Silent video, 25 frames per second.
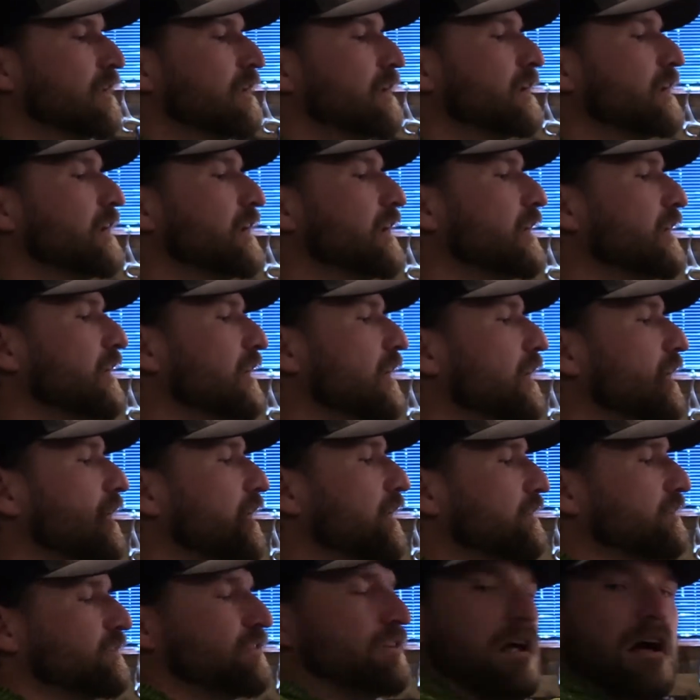And
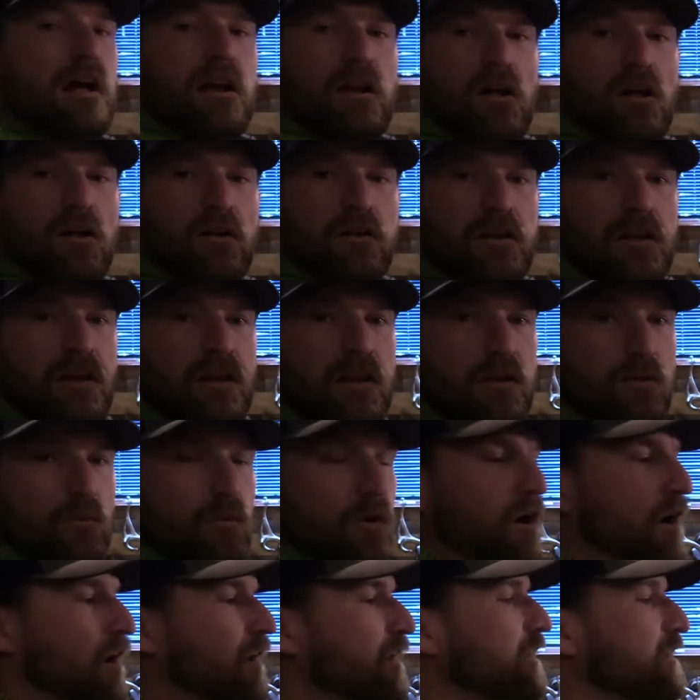it's not all kitty
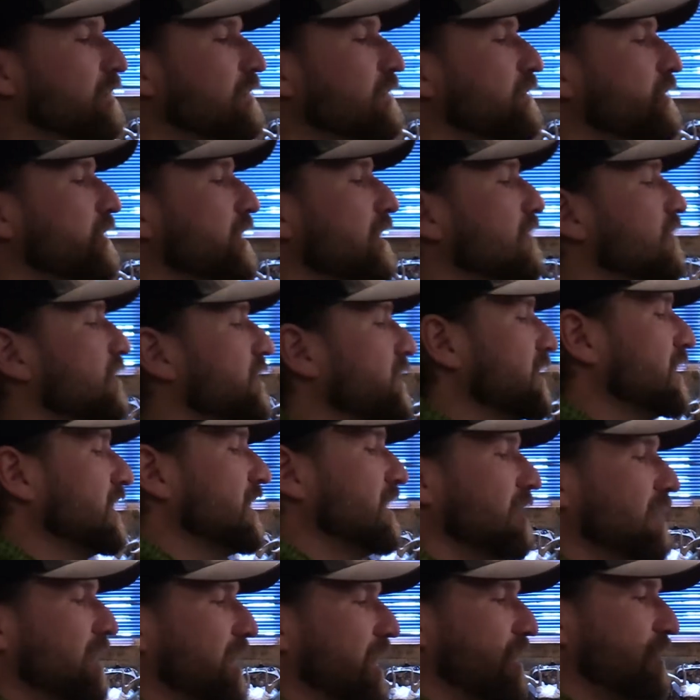wonkus and everything
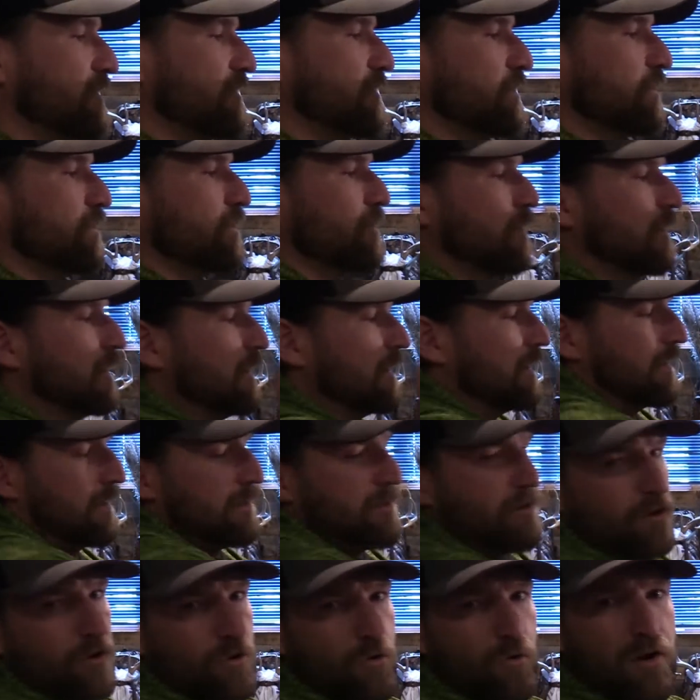like that. So, and
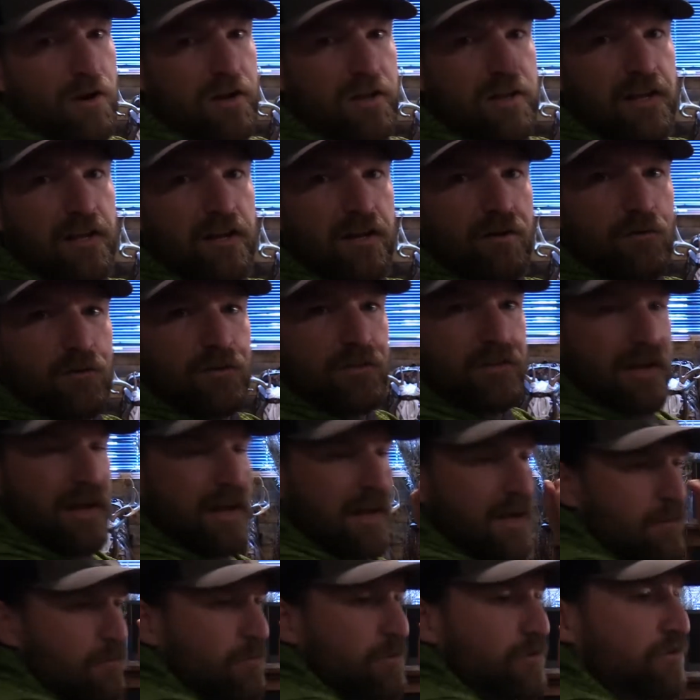you don't want to hit it with the
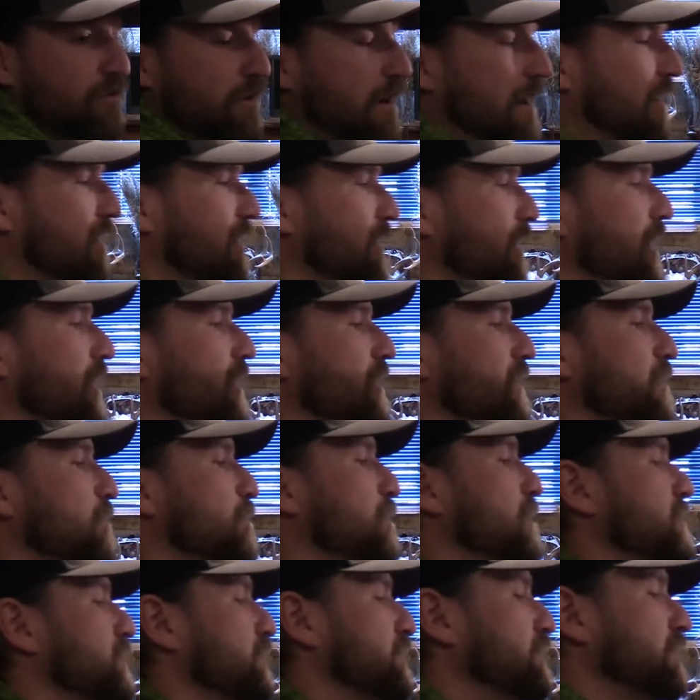hammer directly onto the
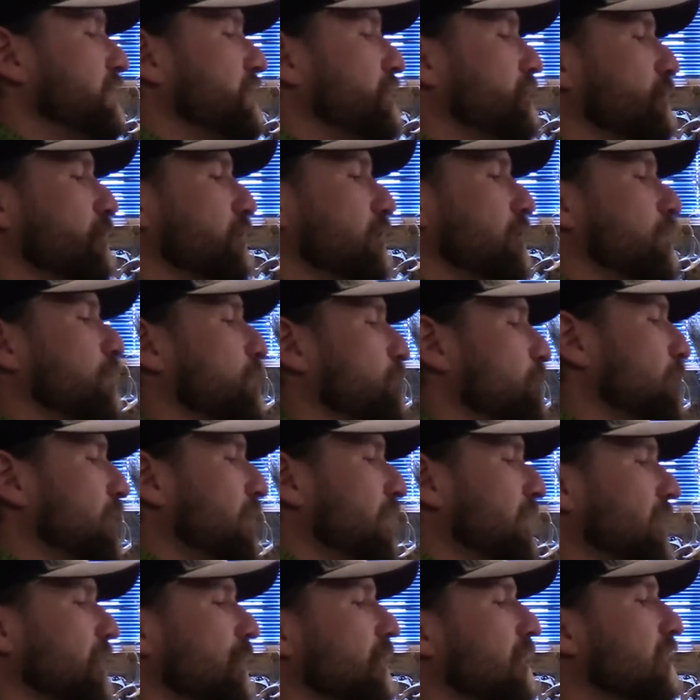PVC so you don't
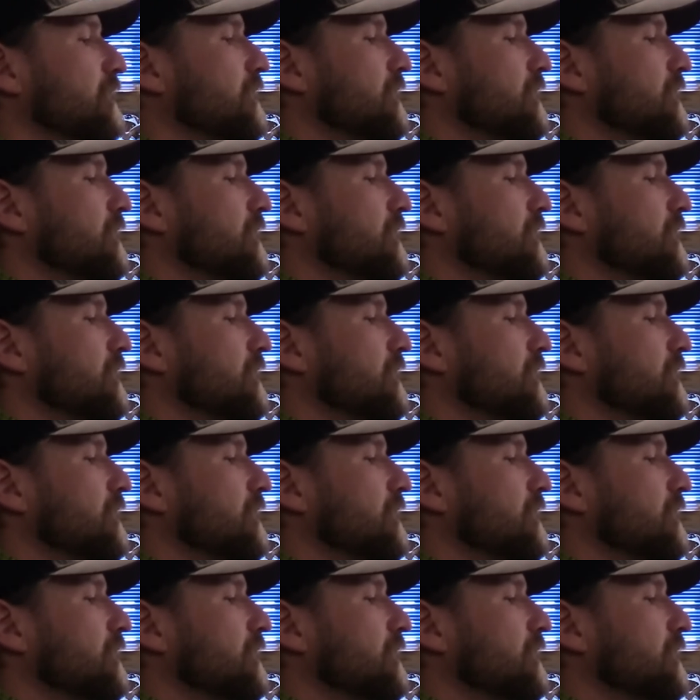break it.